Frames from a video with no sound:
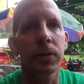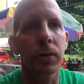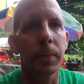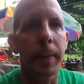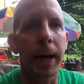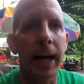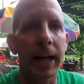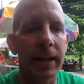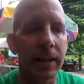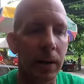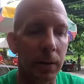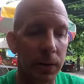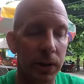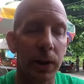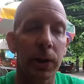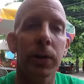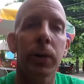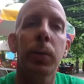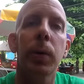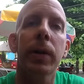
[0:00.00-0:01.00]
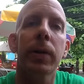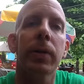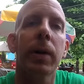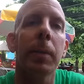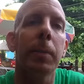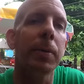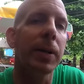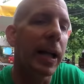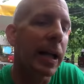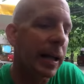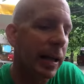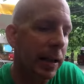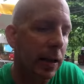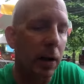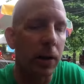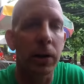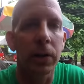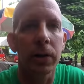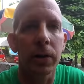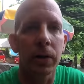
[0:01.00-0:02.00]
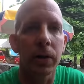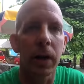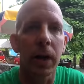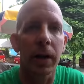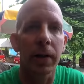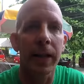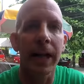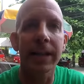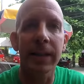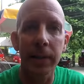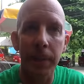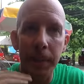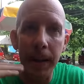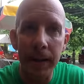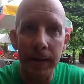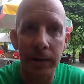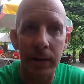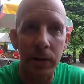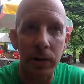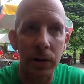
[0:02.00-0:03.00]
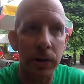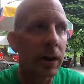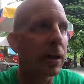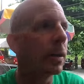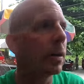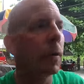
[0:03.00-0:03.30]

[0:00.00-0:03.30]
you back and I'll tell you whether I'm planning on it or not. That's a message.